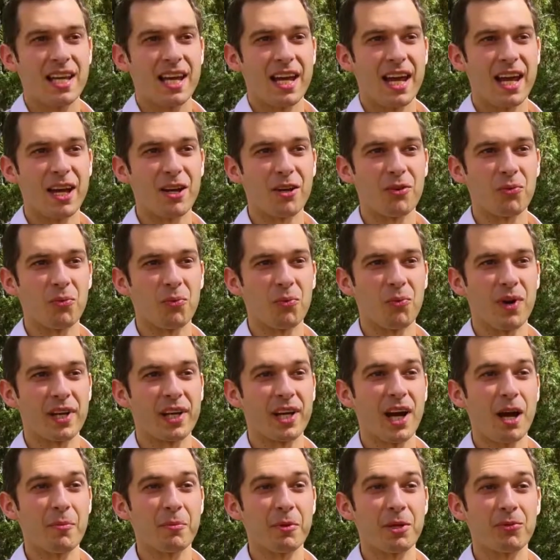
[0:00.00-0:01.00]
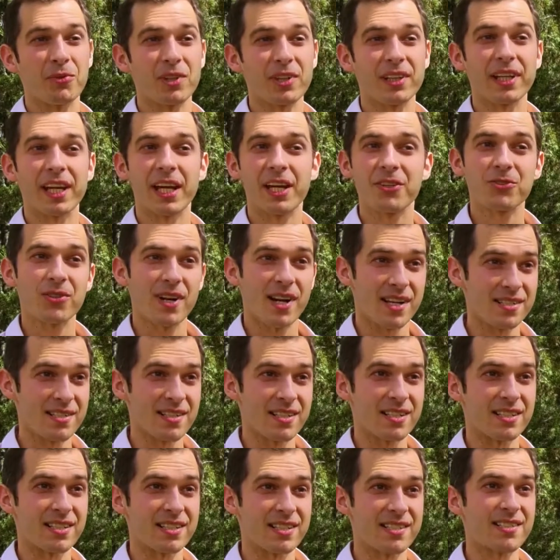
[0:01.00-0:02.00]
And what got me really
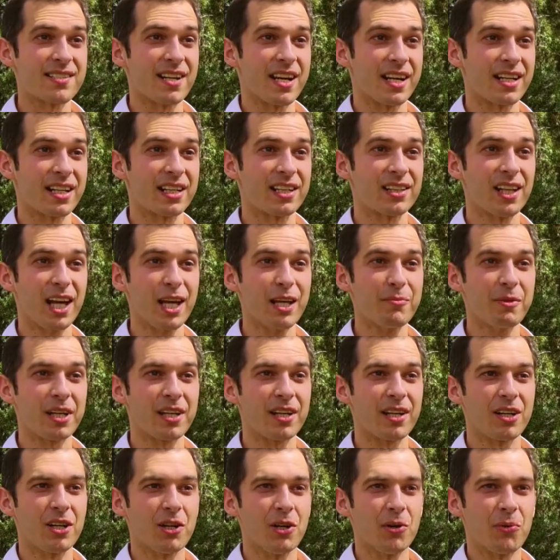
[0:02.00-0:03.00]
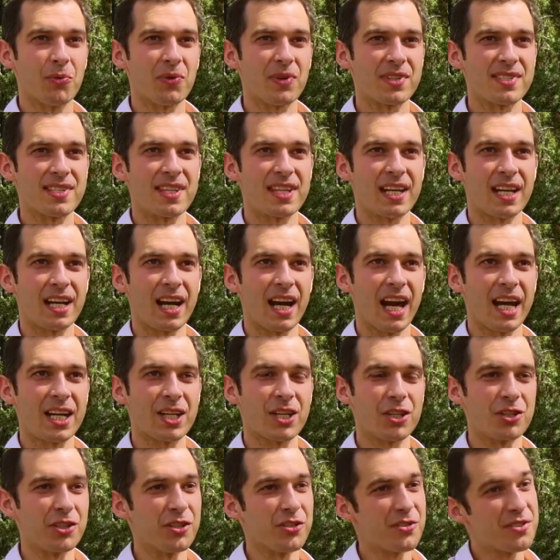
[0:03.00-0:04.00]
interested in studying climate was that I
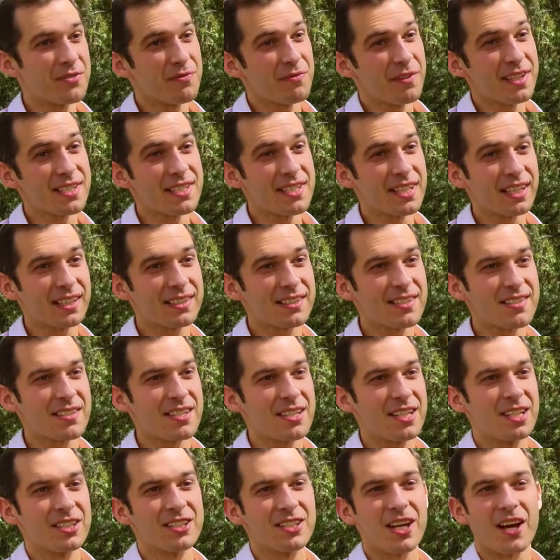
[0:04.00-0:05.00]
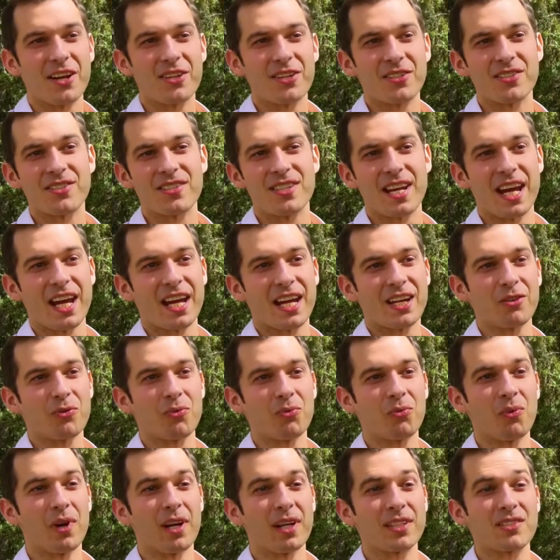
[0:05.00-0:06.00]
could use physics to understand
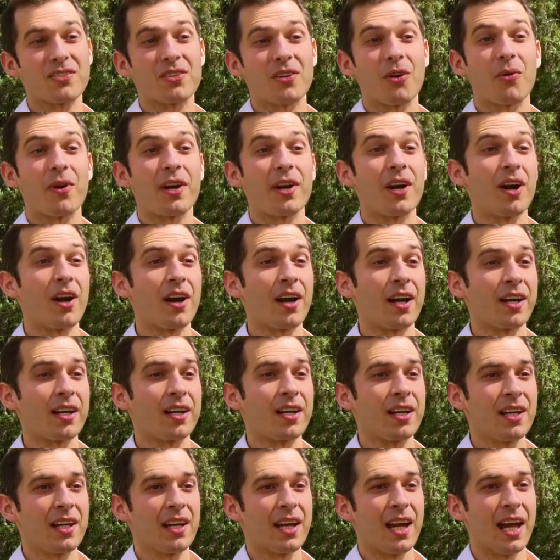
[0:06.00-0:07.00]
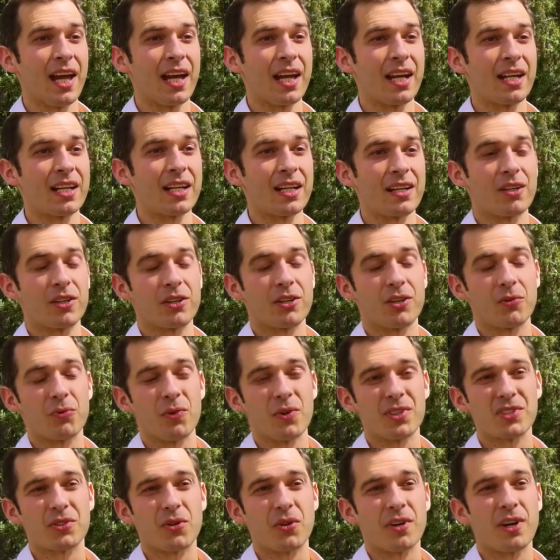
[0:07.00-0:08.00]
what's going on and
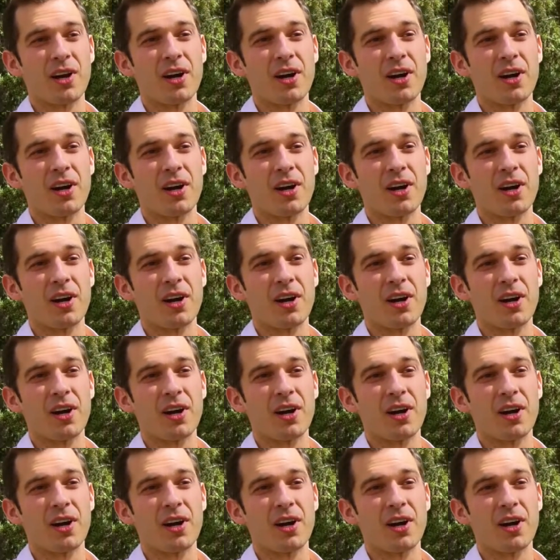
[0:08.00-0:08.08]
what's going